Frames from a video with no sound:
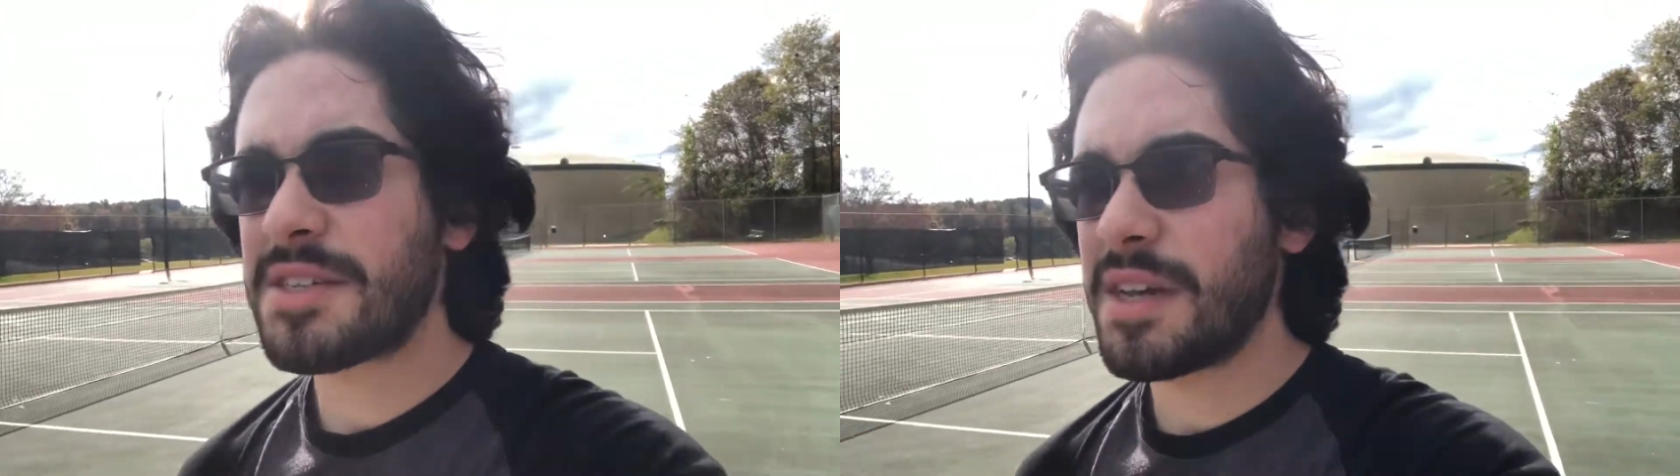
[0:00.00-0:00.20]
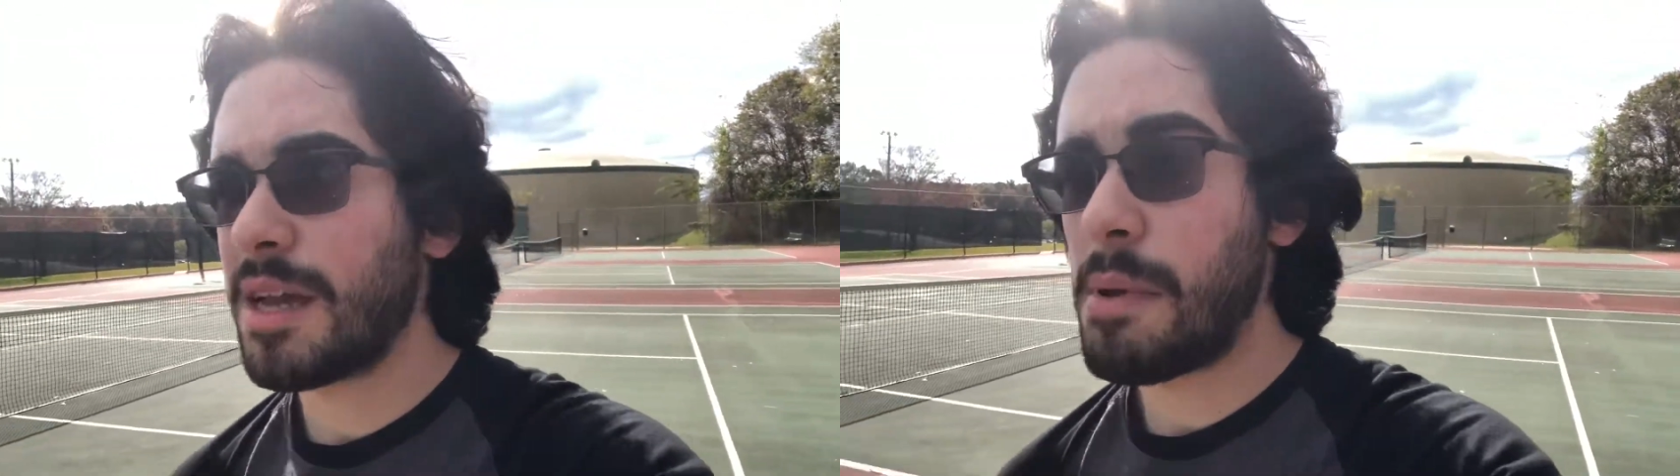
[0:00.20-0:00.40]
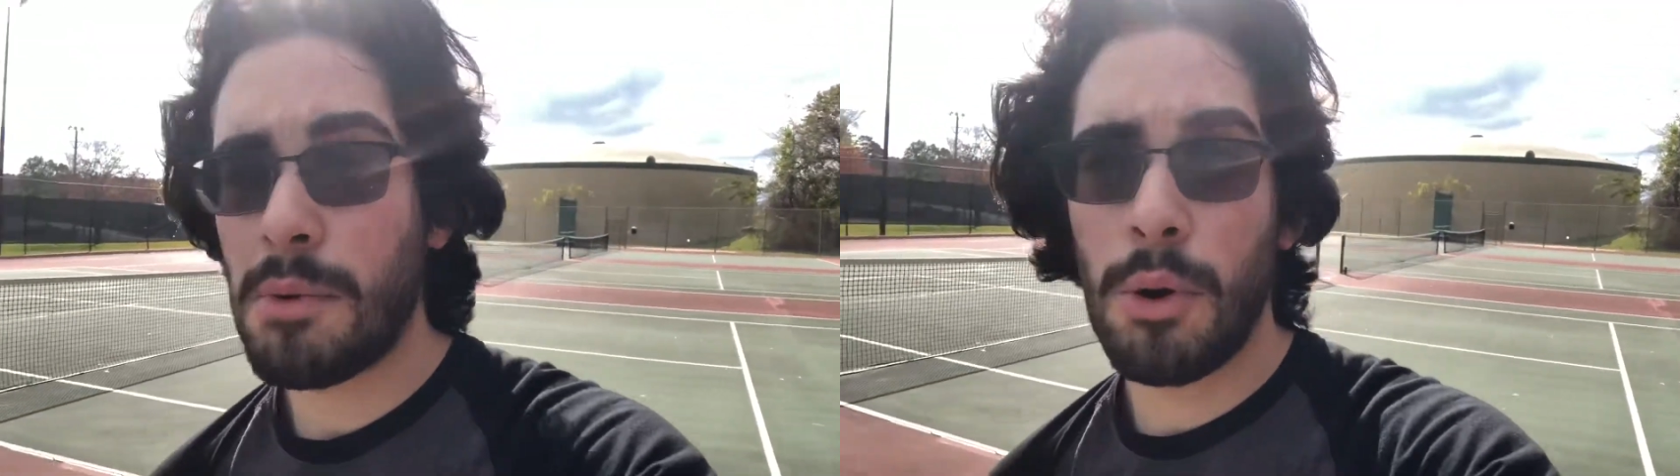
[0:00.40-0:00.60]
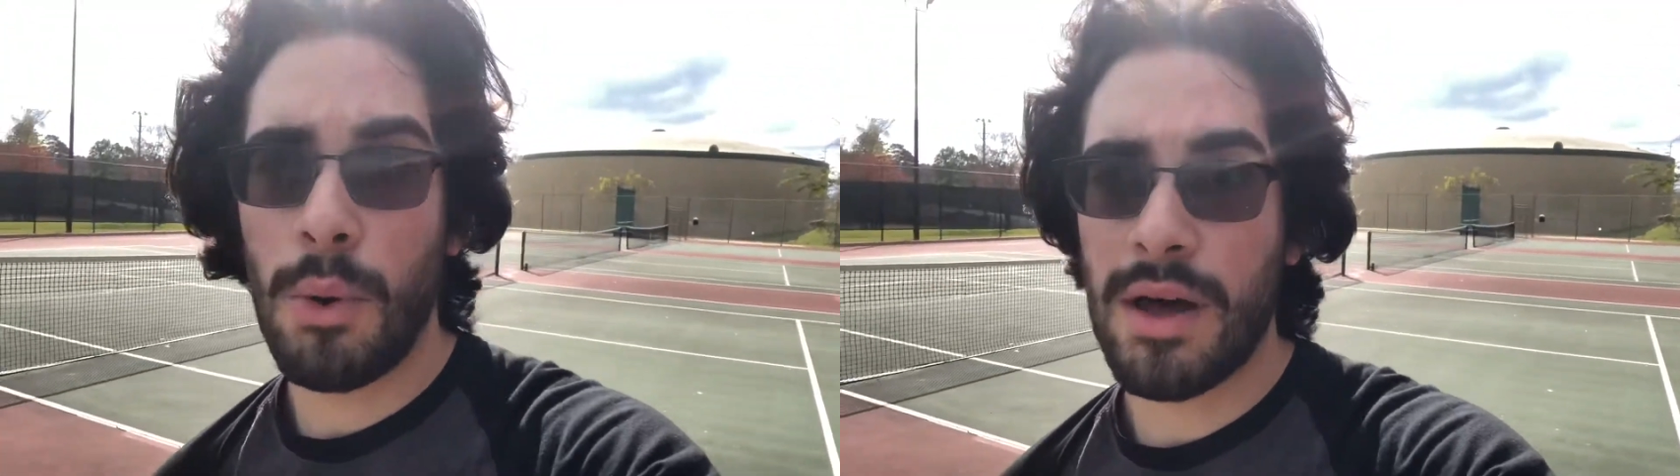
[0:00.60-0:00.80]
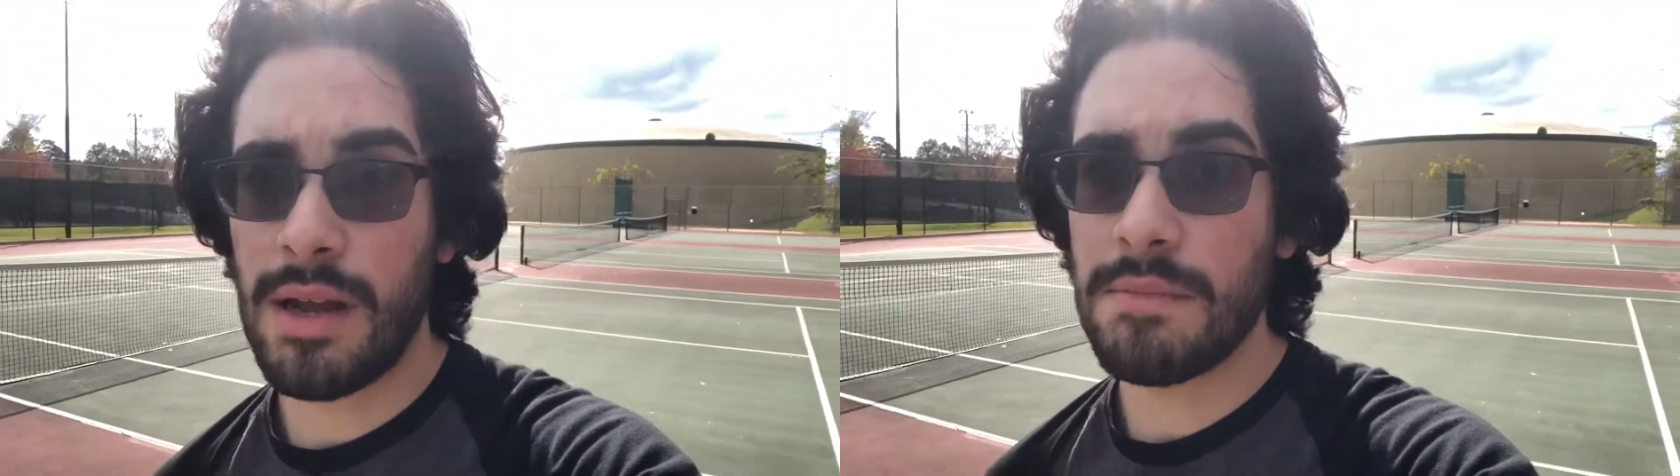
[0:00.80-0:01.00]
saying people who
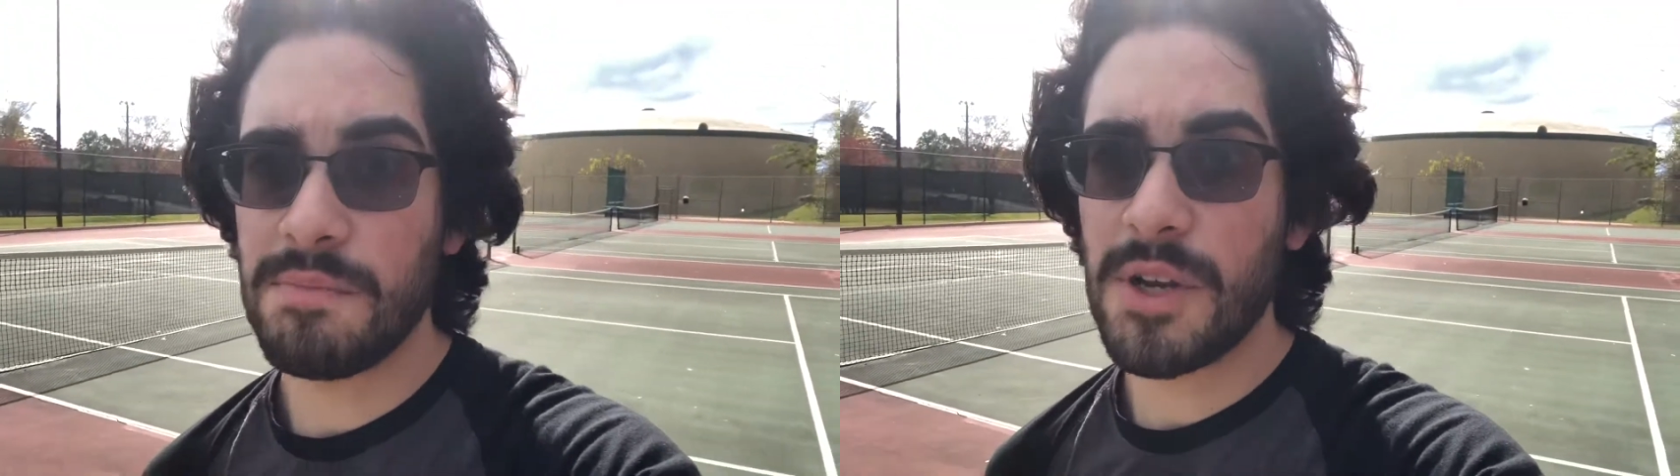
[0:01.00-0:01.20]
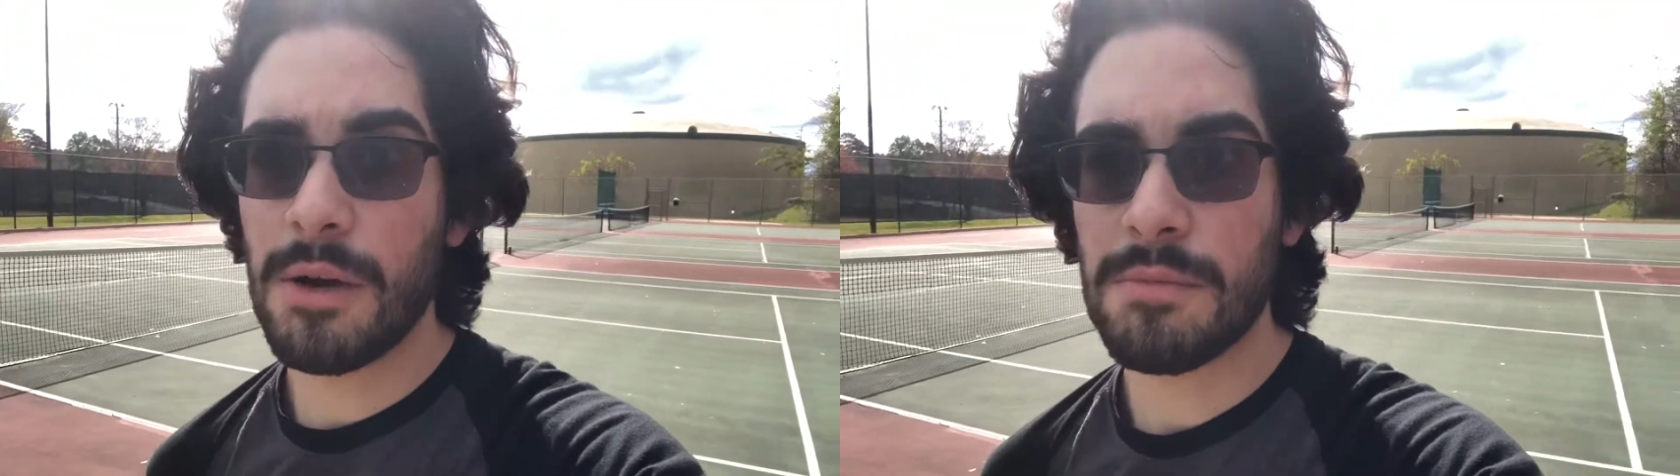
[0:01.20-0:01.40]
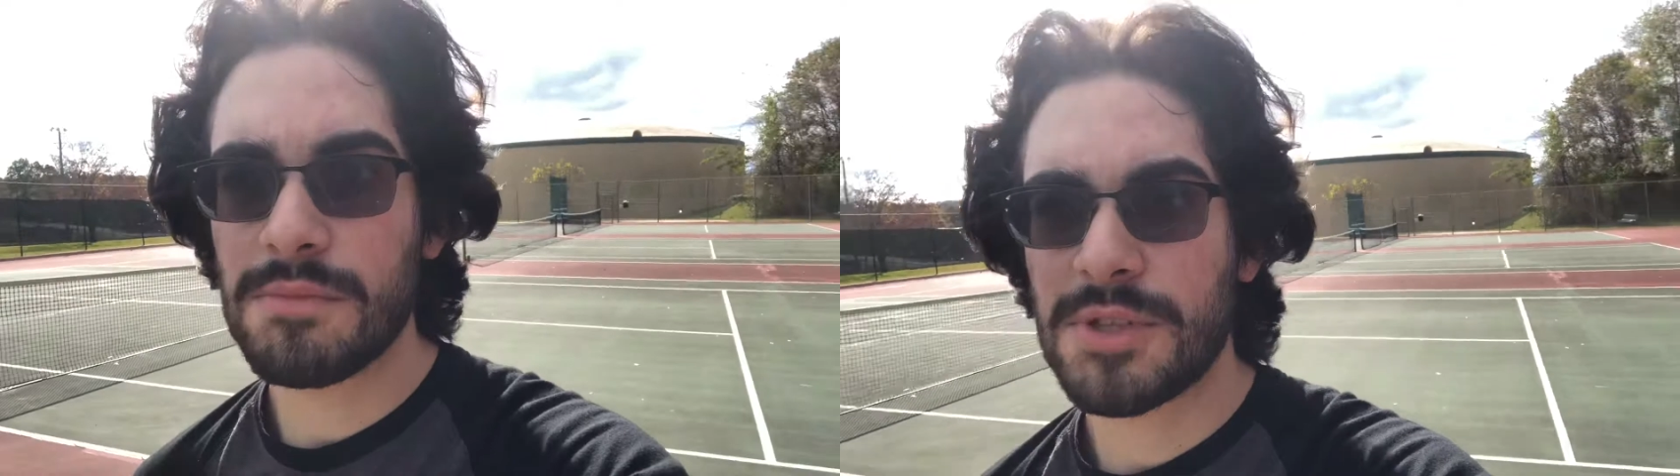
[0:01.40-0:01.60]
want to, you know,